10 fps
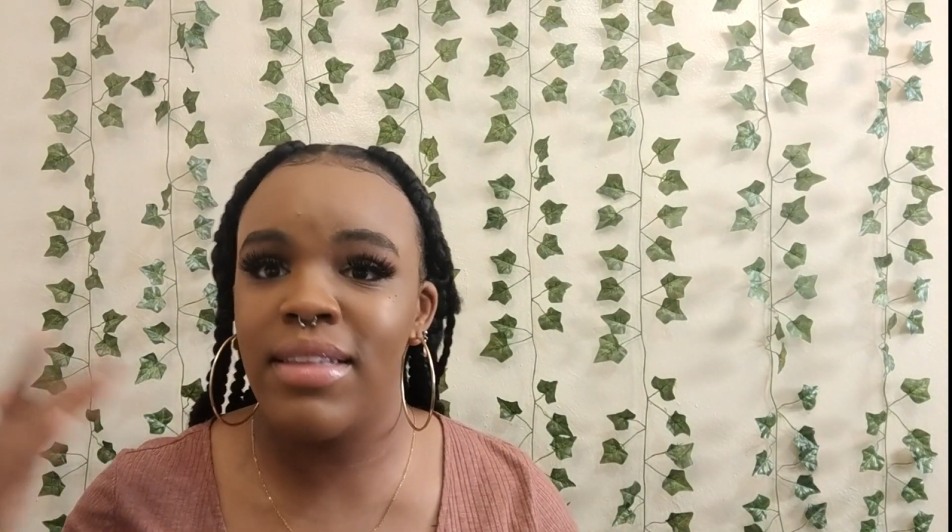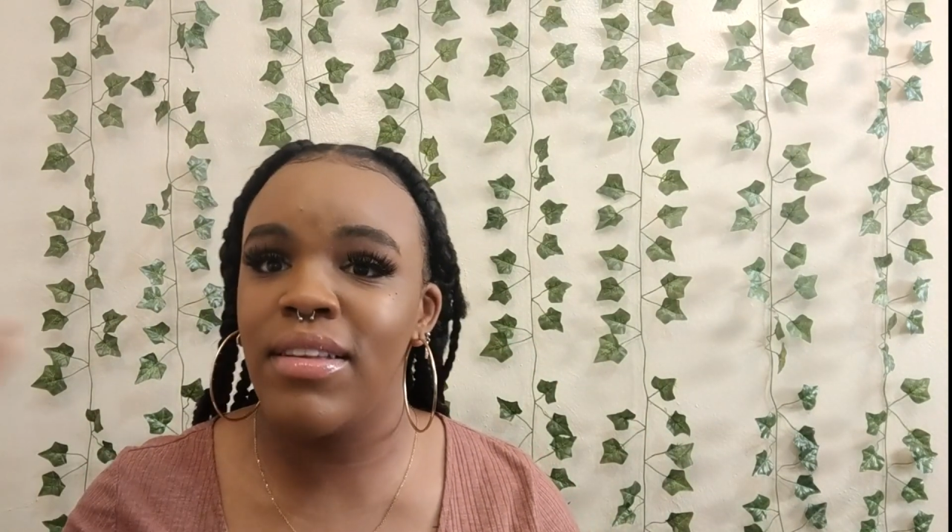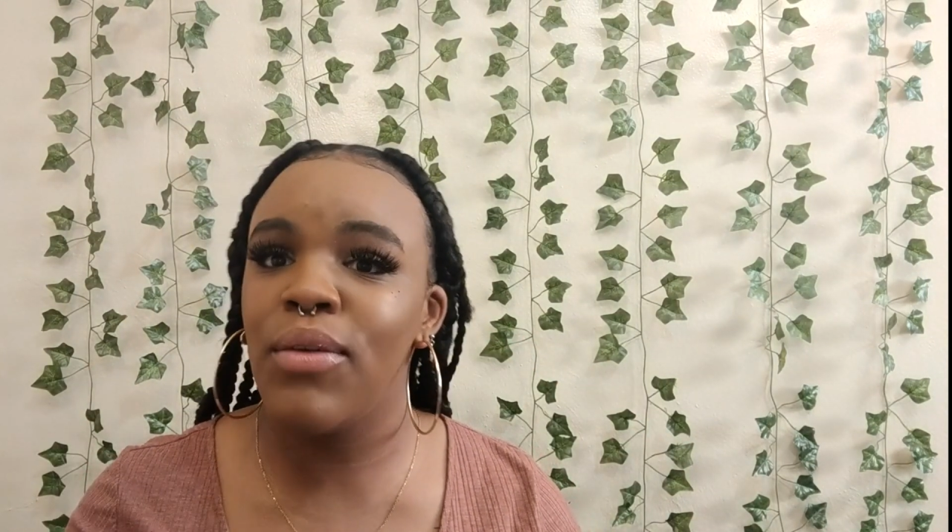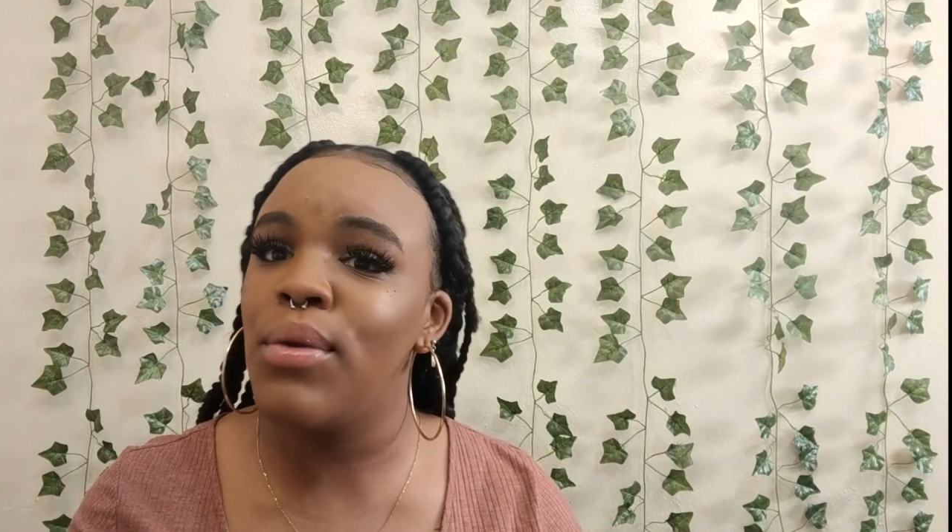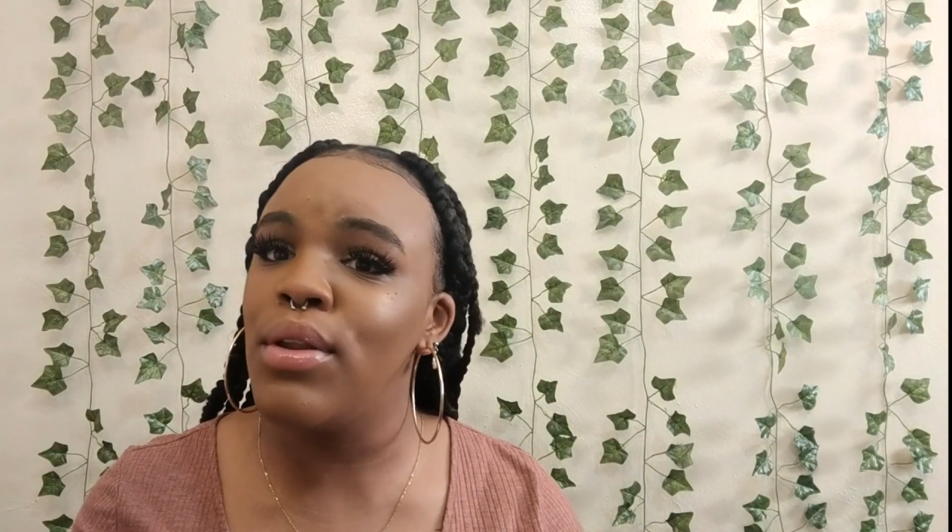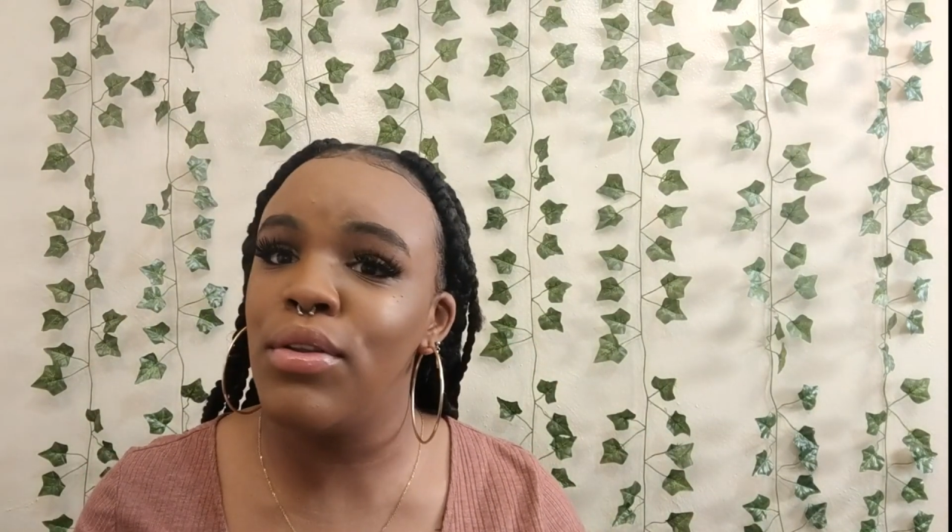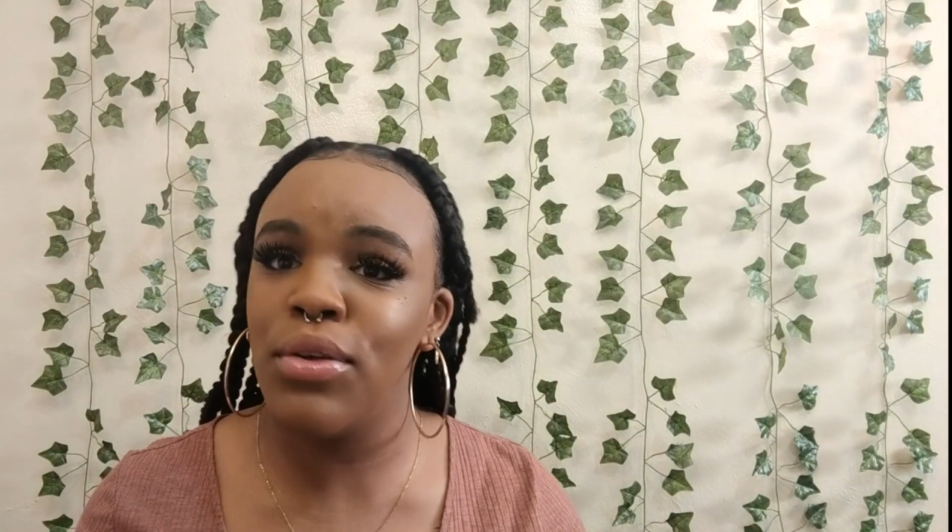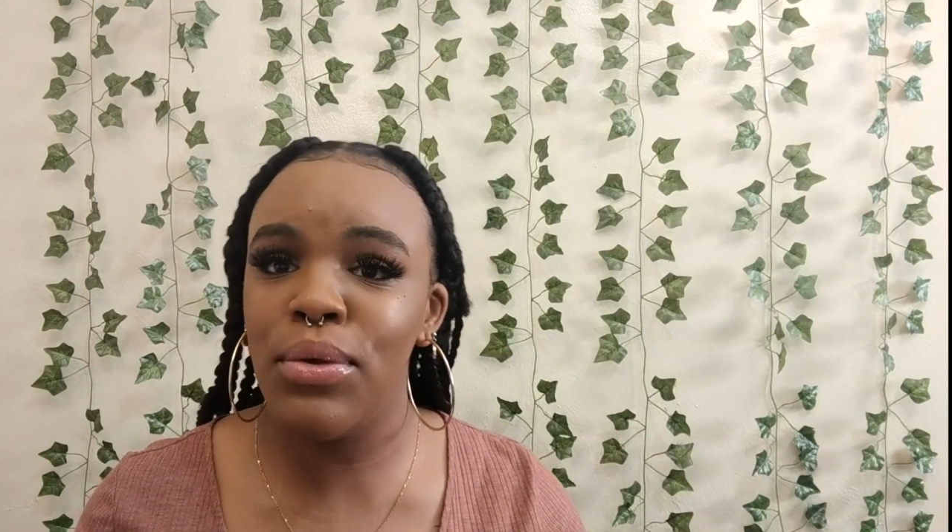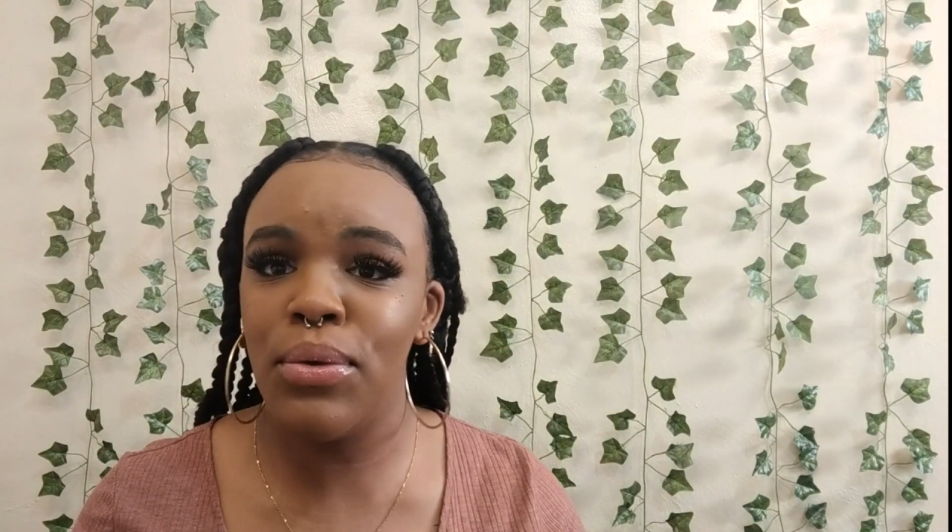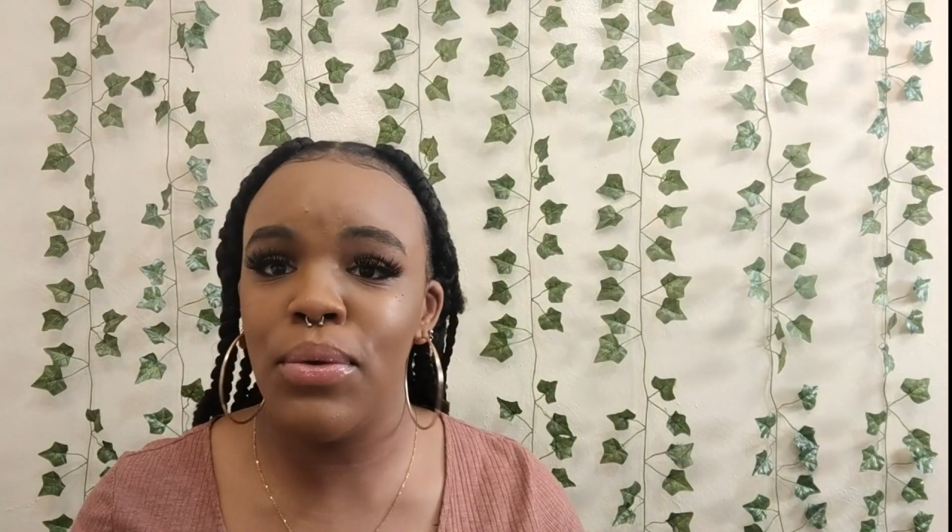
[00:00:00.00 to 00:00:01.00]
things that you want
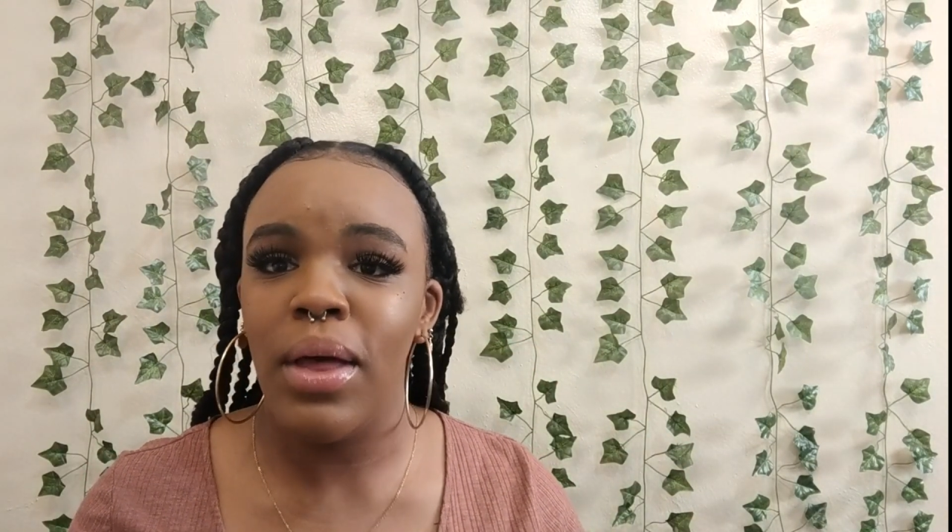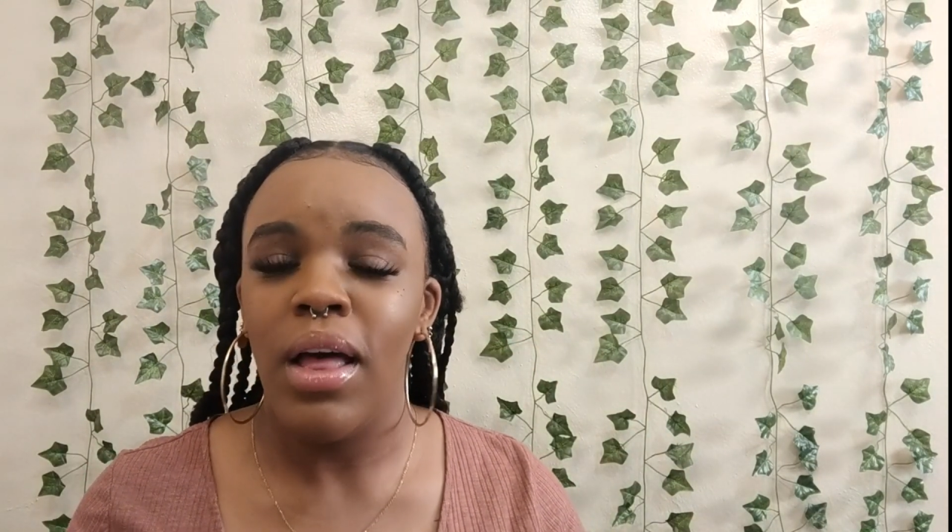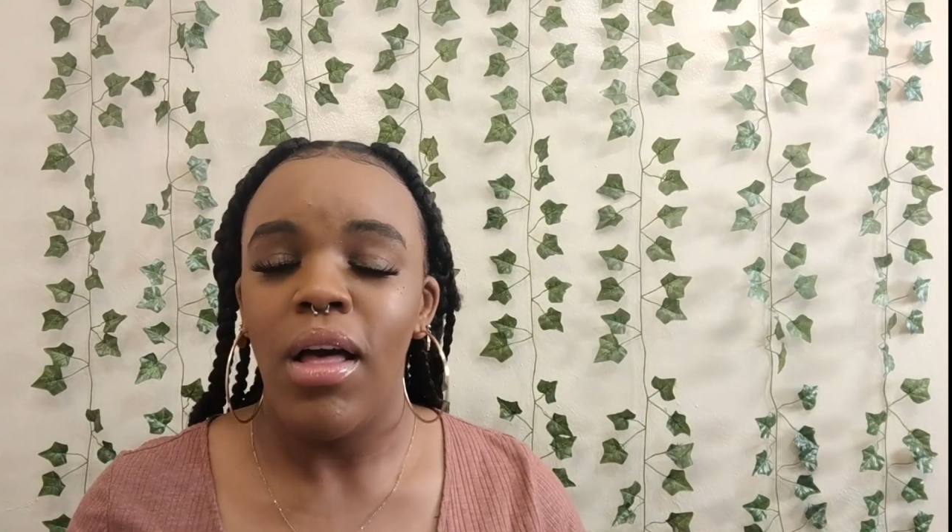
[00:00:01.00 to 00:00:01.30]
to do,